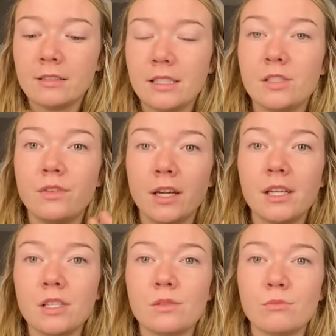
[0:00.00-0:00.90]
It's very
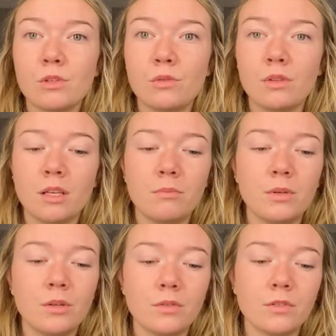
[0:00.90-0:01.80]
smooth and
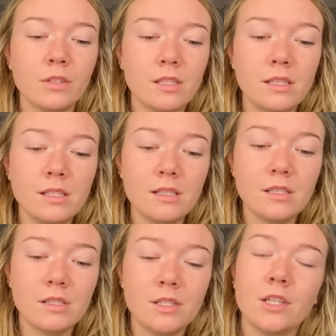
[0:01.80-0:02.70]
beautiful. This is the
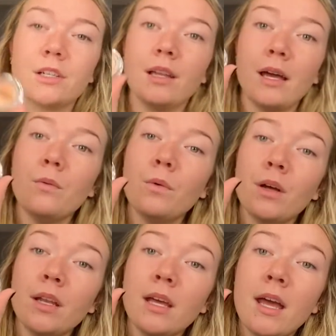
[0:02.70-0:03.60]
Starlight
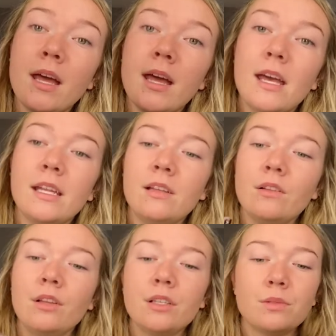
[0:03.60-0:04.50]
one. And it
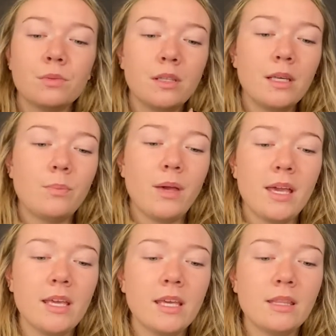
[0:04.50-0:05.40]
looks really
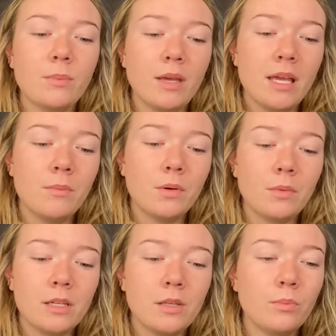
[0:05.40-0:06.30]
pink in the pan, but
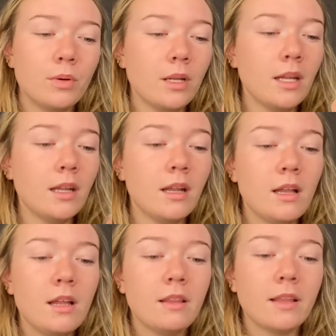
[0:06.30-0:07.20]
when you put it,
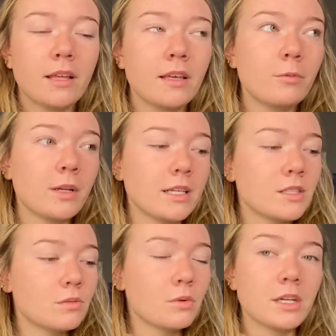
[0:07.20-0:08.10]
like when I
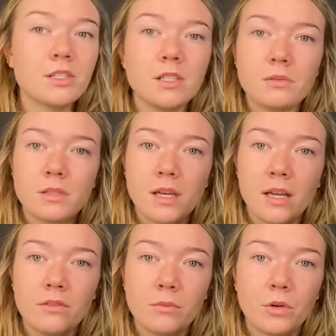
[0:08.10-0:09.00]
swatched it, it was
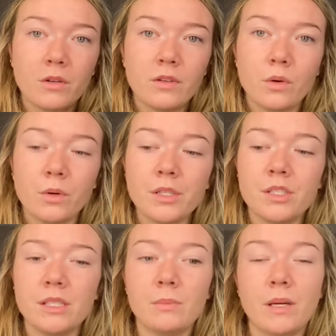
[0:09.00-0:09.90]
kind of more of an
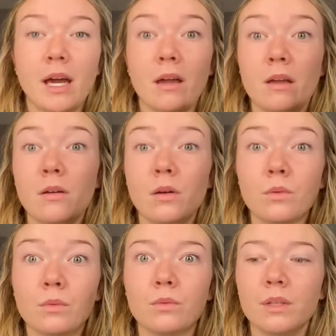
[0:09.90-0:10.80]
orangey. But I
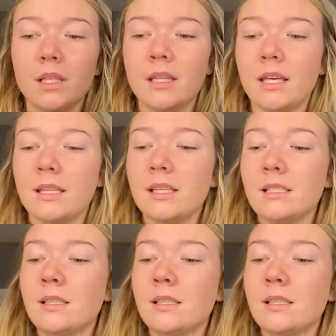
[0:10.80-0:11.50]
really like this.